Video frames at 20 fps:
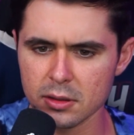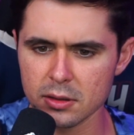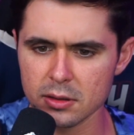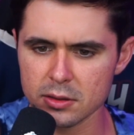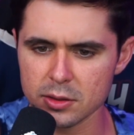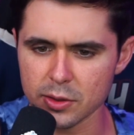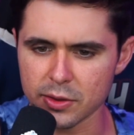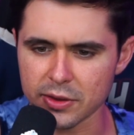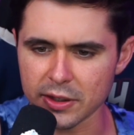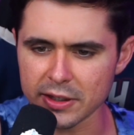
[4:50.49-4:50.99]

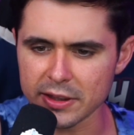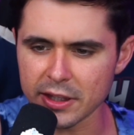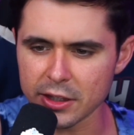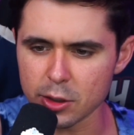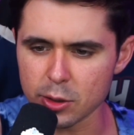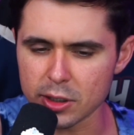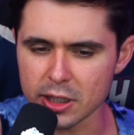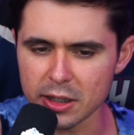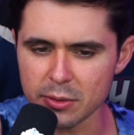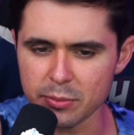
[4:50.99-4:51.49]
To think that
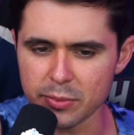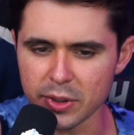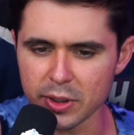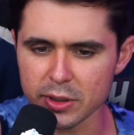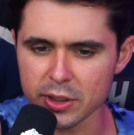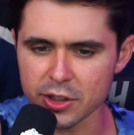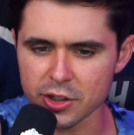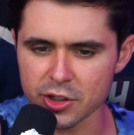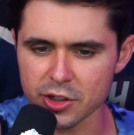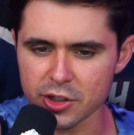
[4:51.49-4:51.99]
you keep
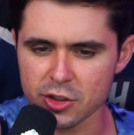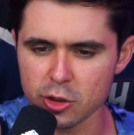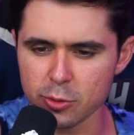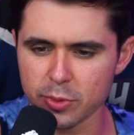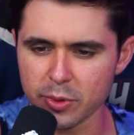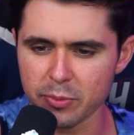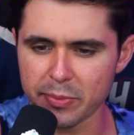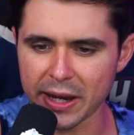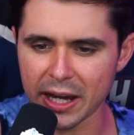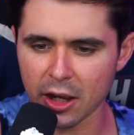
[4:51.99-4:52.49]
building
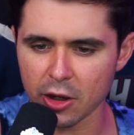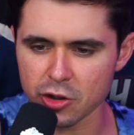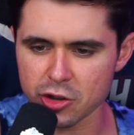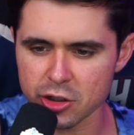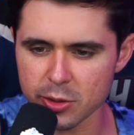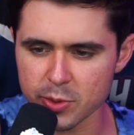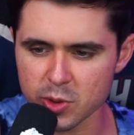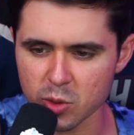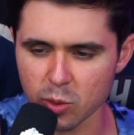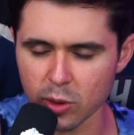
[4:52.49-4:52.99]
stupid
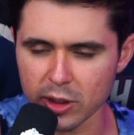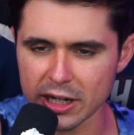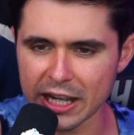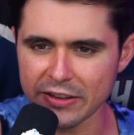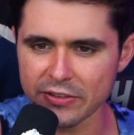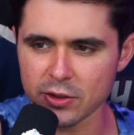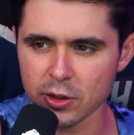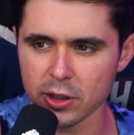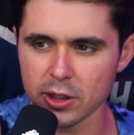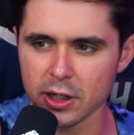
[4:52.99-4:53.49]
battleships one
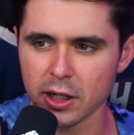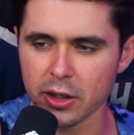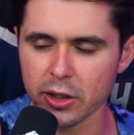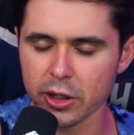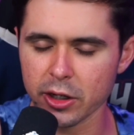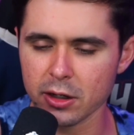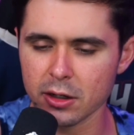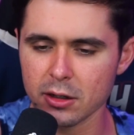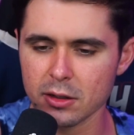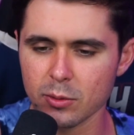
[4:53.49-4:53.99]
after
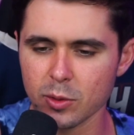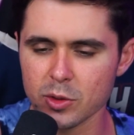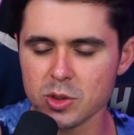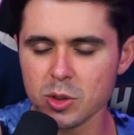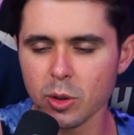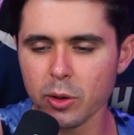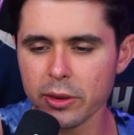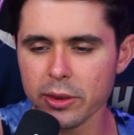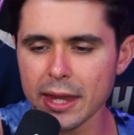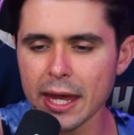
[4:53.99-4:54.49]
another? What's
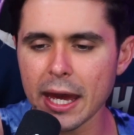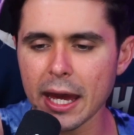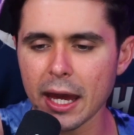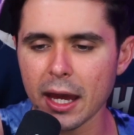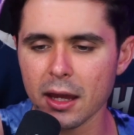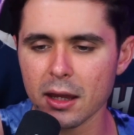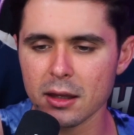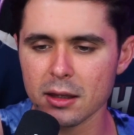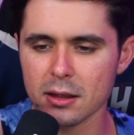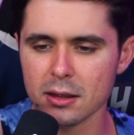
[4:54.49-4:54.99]
wrong with that?